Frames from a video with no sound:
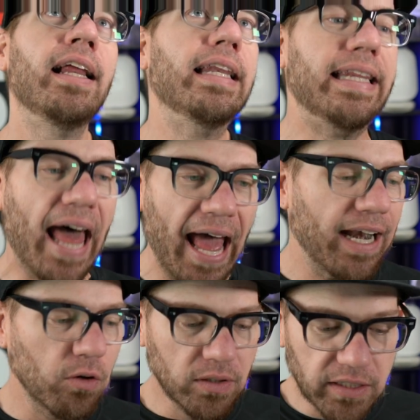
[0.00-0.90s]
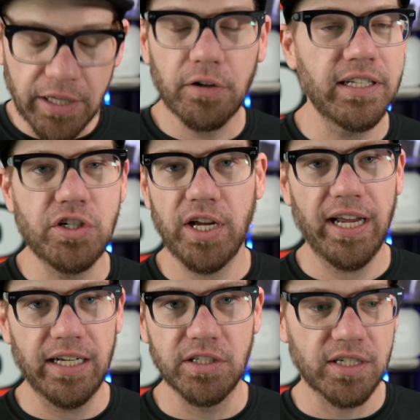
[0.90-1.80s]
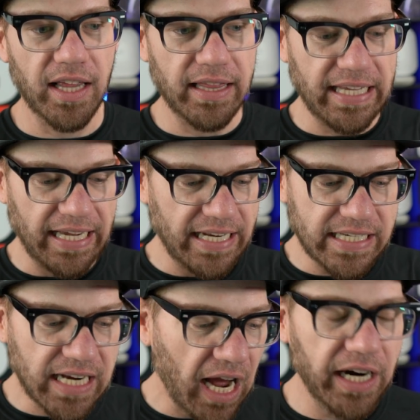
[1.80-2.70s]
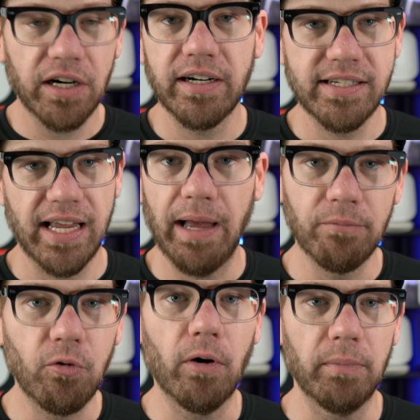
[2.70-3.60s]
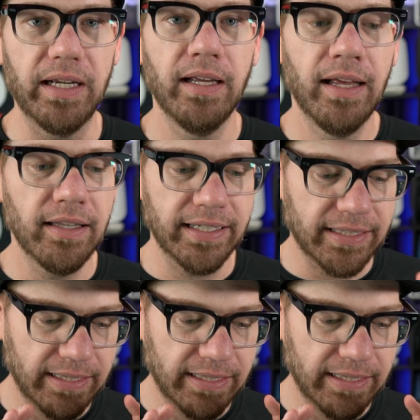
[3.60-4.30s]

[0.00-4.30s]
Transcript: that literally changed the entire exam for me like